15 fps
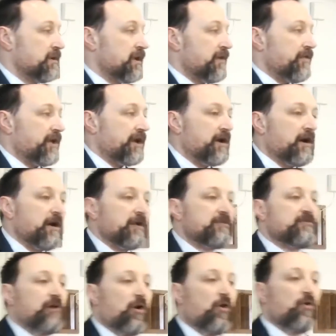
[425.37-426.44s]
That God
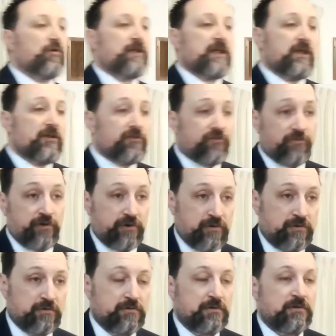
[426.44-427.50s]
told Israel
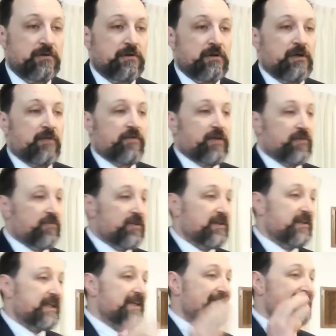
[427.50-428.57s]
that
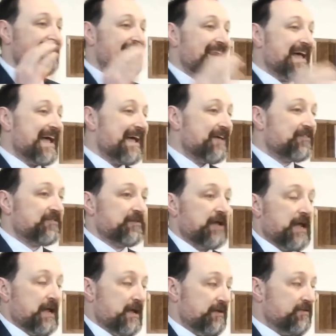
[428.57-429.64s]
in the last
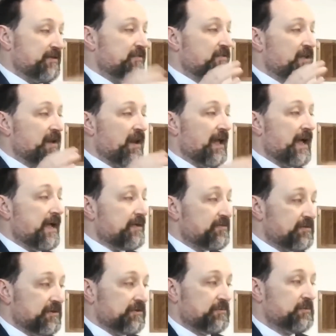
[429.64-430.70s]
days, in the last
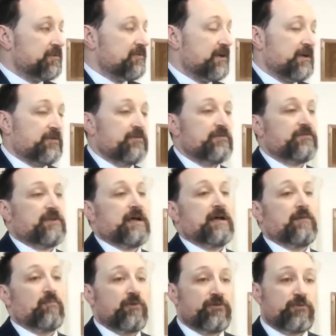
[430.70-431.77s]
dispensation of time,
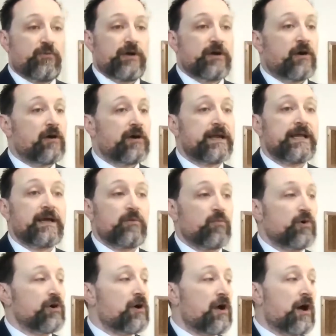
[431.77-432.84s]
which we are in,
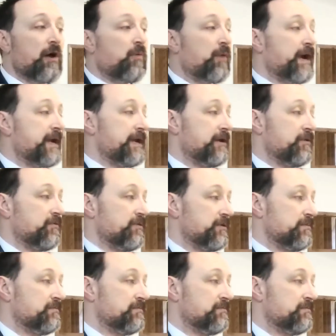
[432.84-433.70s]
we're not waiting on them.